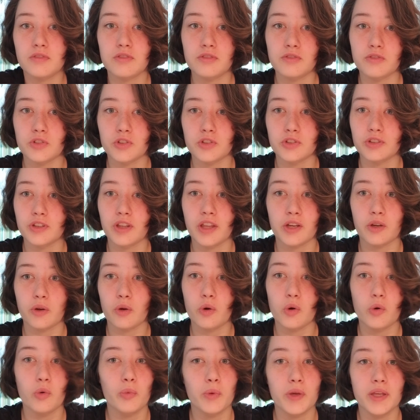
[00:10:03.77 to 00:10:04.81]
for like a
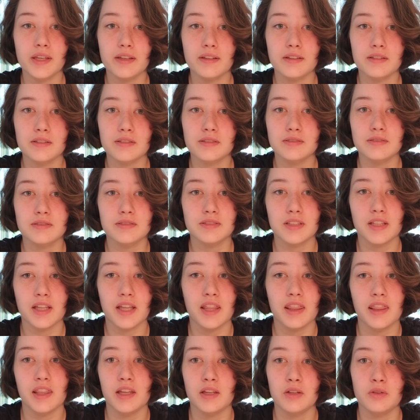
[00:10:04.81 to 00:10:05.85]
whole week.
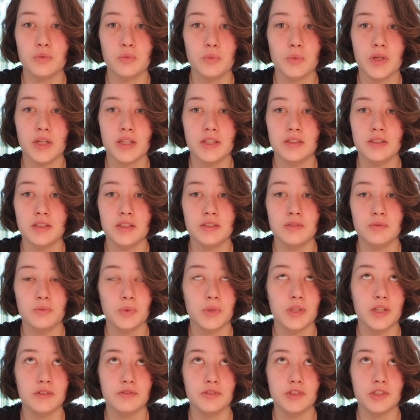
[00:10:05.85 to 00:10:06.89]
And then when
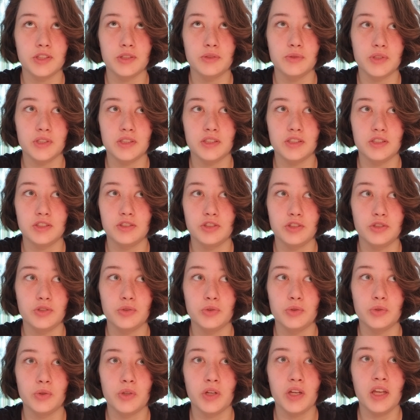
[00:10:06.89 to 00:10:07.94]
whatever he wanted to
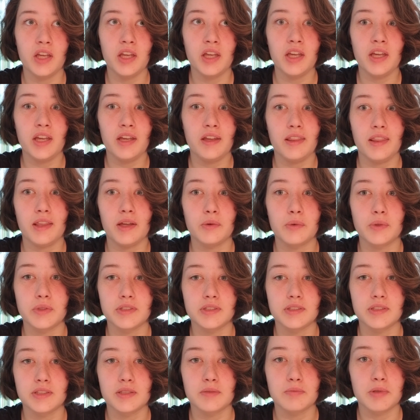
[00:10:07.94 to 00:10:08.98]
do that was
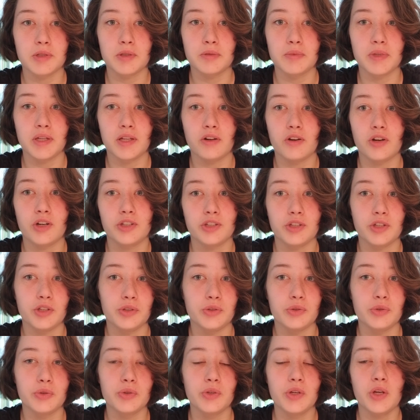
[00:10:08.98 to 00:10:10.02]
an experiment on
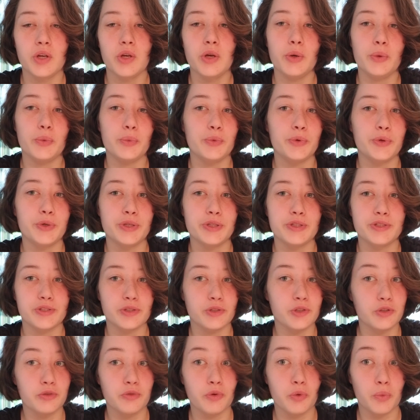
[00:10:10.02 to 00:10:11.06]
you was
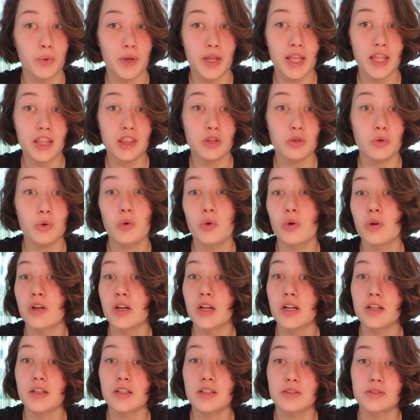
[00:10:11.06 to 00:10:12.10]
over with,
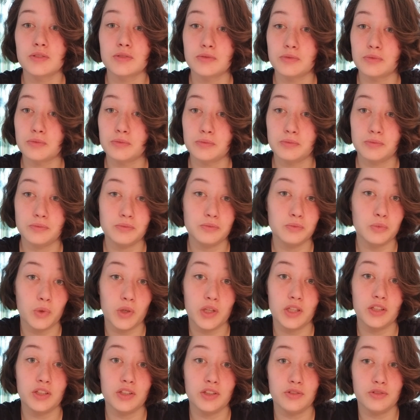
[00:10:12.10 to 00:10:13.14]
or
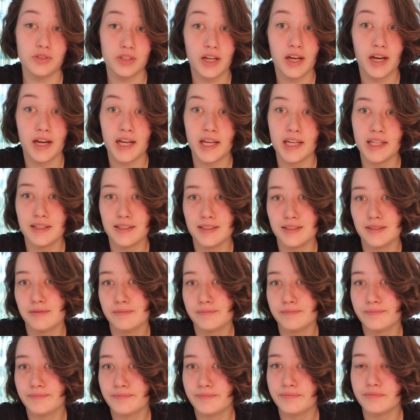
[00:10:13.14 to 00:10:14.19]
when you died,
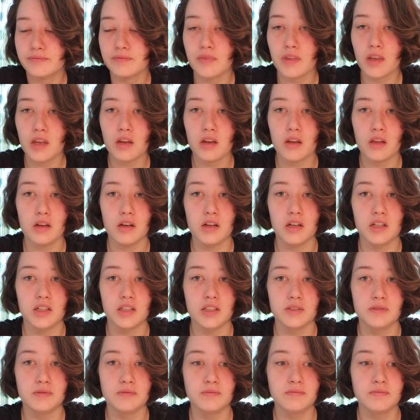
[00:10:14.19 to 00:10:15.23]

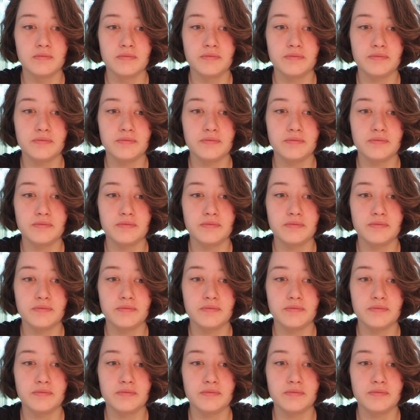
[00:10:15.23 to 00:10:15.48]
then